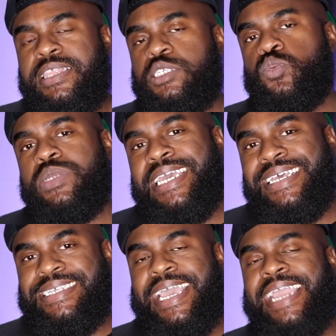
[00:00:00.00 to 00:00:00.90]
this one
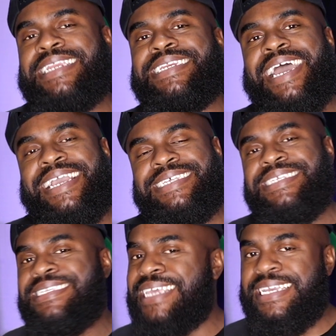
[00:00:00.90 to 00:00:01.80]
is a nice
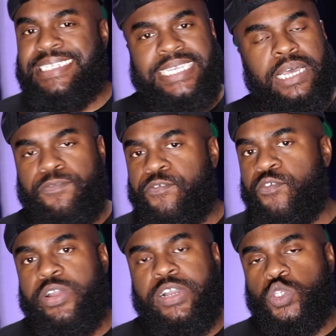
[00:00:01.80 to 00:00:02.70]
daytime
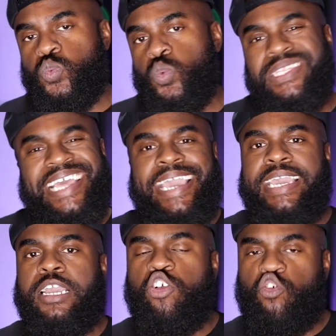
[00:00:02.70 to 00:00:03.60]
fragrance with
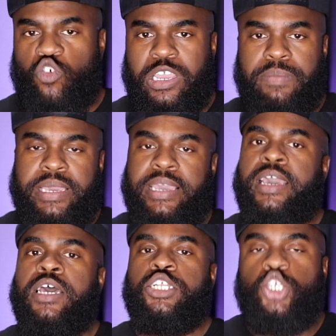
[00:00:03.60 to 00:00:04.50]
a creamy
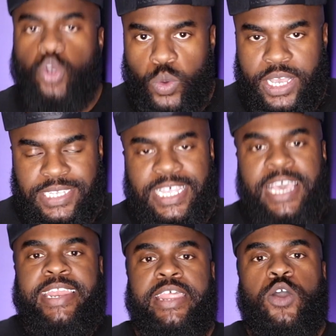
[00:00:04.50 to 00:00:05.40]
twist.
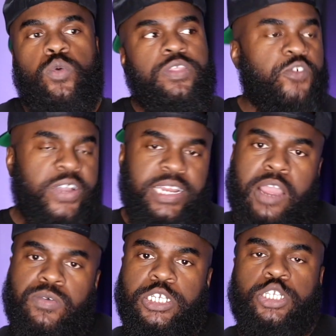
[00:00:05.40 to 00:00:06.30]
Now, with Green
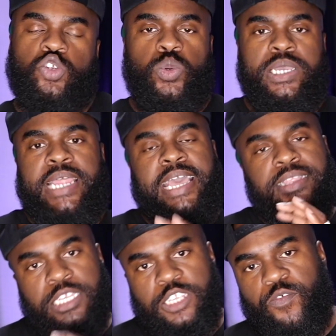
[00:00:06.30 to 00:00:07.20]
Irish Tweed
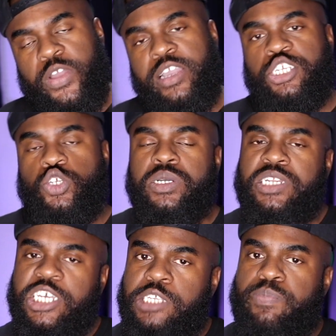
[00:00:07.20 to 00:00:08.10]
and this fragrance, you can
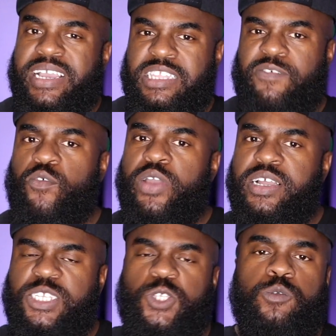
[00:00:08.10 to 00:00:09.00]
expect the
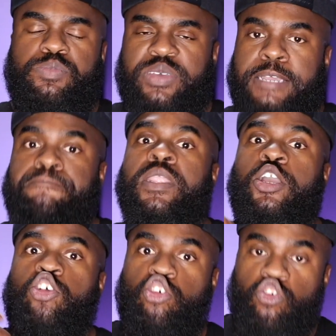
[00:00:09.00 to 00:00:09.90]
fragrance to be
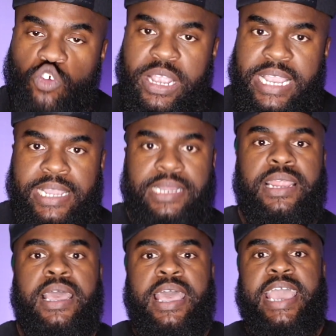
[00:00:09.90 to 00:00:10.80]

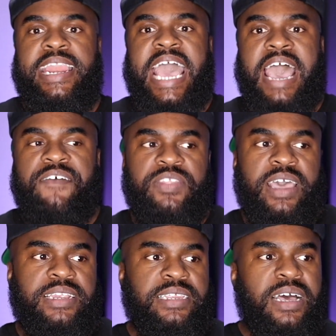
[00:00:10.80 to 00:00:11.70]
green and have
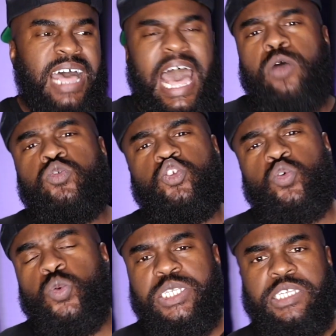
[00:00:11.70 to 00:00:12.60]
that uh,
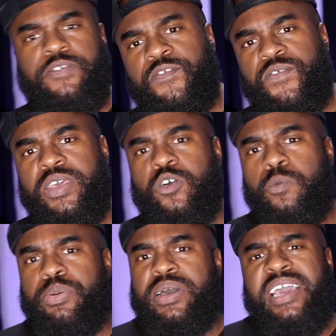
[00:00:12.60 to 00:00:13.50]
outdoorsy feel,
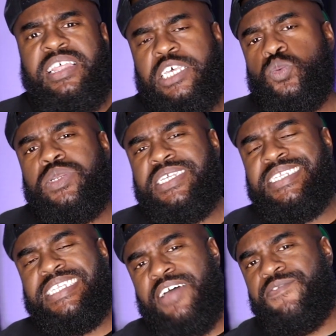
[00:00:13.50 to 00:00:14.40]
but this one is
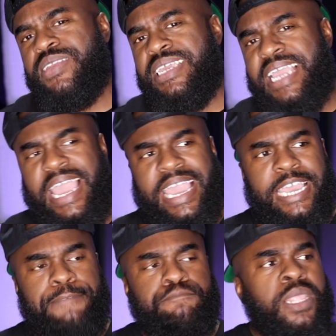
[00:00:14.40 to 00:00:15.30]
definitely
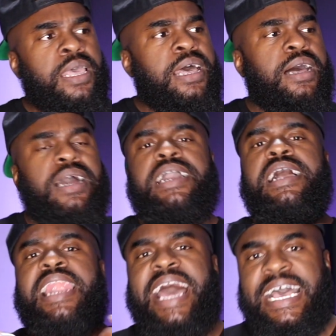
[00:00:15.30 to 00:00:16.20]
a uh,
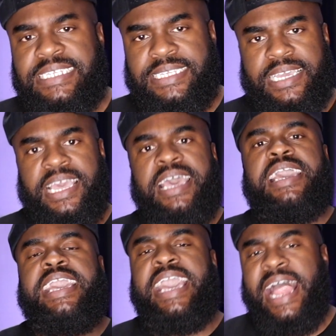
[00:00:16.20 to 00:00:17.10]
classic
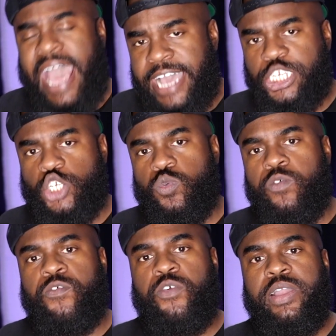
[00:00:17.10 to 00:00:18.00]
casual
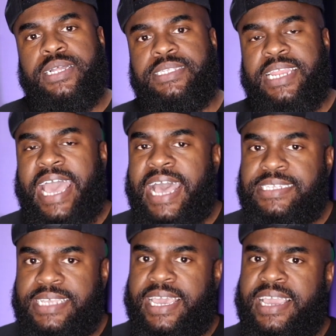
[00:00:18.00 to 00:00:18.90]
fragrance. It
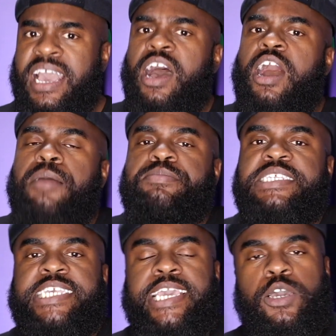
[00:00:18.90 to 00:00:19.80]
has a
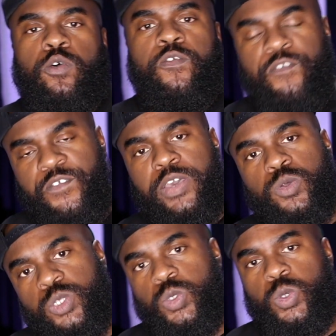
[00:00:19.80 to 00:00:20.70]
upscale
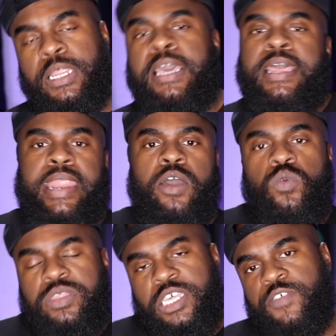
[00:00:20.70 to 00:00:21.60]
feel to it. Now
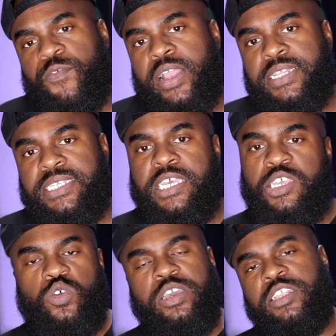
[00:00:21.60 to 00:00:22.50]
with this fragrance here,
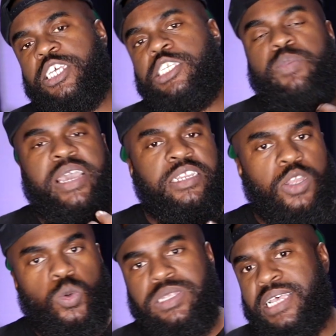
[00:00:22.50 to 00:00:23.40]
you can expect
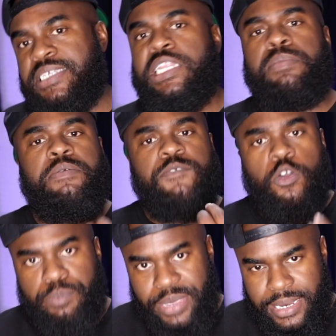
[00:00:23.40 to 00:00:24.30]
notes like lemon
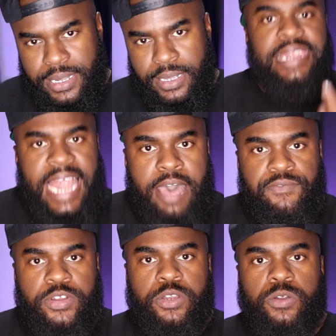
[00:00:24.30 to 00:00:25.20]
verbena,
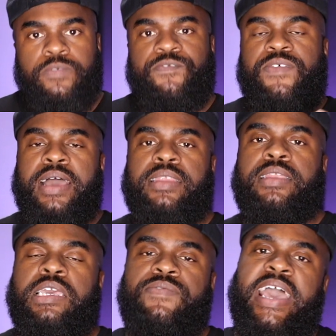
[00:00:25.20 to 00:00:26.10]
lavender, violet
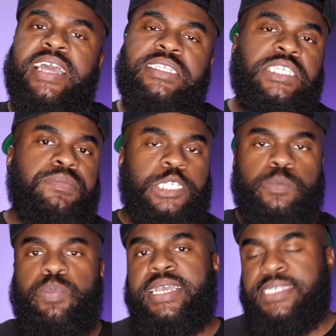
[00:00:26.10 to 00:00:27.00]
leaf, and some
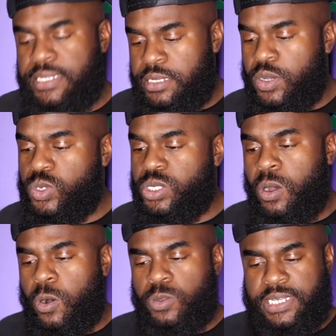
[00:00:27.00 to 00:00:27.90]
spicy notes
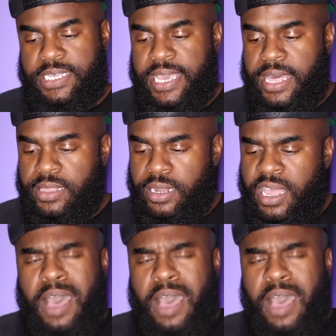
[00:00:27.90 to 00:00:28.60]
all together.